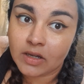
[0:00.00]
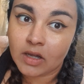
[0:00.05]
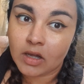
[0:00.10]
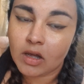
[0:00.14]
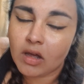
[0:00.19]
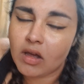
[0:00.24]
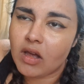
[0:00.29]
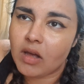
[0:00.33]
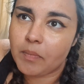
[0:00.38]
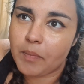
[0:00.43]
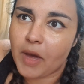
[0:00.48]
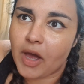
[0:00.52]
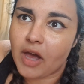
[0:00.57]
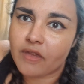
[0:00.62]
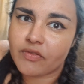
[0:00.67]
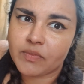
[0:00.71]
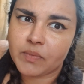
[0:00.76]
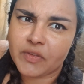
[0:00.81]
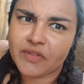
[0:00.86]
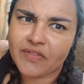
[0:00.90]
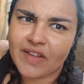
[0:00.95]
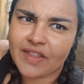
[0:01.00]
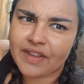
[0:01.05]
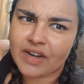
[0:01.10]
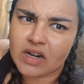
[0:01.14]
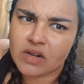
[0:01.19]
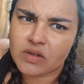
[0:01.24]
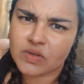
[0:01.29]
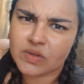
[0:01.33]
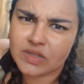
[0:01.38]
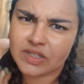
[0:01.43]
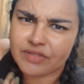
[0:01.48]
apart from the fact that I
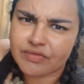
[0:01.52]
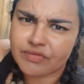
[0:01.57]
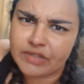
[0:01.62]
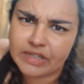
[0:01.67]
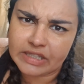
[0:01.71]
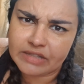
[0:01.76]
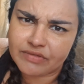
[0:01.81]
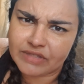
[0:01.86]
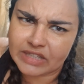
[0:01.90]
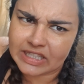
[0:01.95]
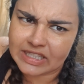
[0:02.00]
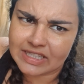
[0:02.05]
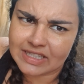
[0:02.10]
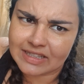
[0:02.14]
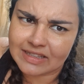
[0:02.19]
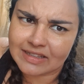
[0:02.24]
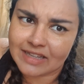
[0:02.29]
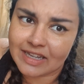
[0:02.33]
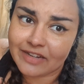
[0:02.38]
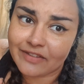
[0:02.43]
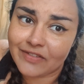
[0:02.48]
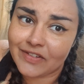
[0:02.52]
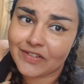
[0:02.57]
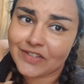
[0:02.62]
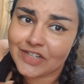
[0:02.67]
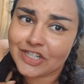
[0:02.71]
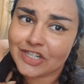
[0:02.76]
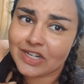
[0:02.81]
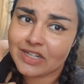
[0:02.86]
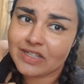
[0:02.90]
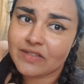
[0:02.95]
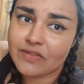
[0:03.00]
also didn't like 50
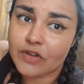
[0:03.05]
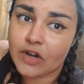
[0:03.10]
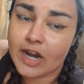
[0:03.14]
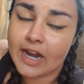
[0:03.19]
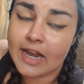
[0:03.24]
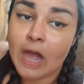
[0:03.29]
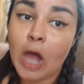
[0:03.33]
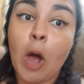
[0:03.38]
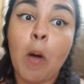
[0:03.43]
Shades of Grey.